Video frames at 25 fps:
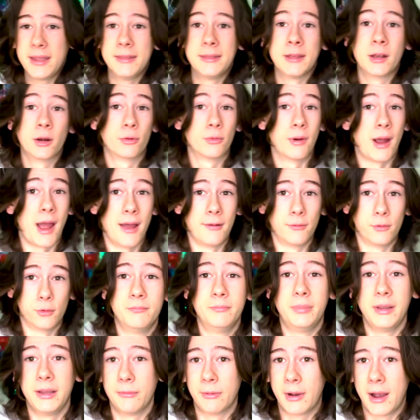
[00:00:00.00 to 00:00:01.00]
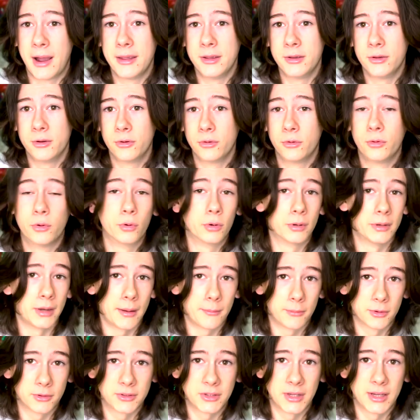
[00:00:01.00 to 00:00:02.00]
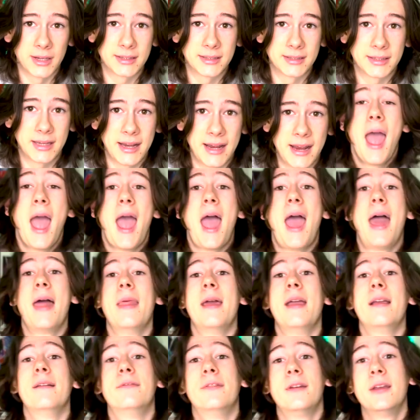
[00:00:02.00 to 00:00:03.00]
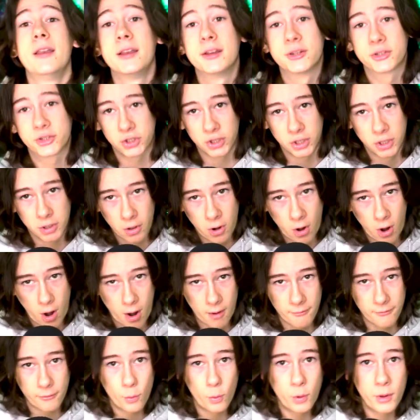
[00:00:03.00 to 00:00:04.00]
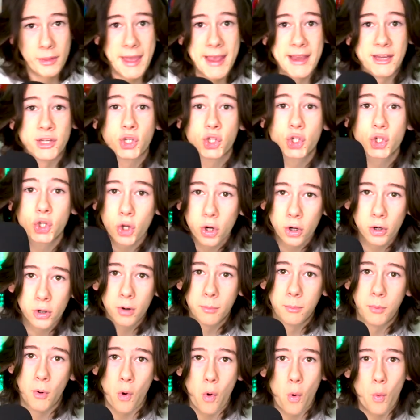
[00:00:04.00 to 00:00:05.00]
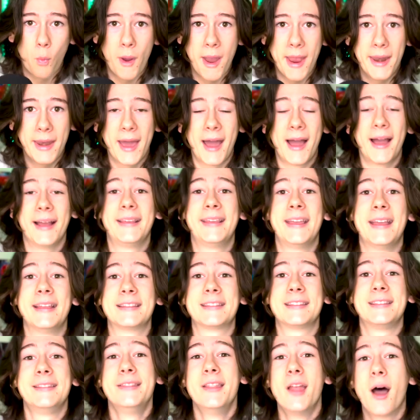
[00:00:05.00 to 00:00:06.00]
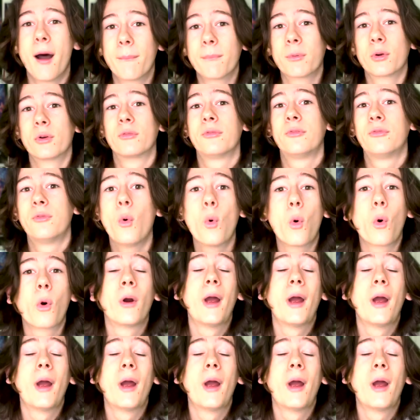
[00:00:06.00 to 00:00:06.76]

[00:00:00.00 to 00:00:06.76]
their rival BYU, who were number 16. And they finished it off with a Sugar Bowl win against number 4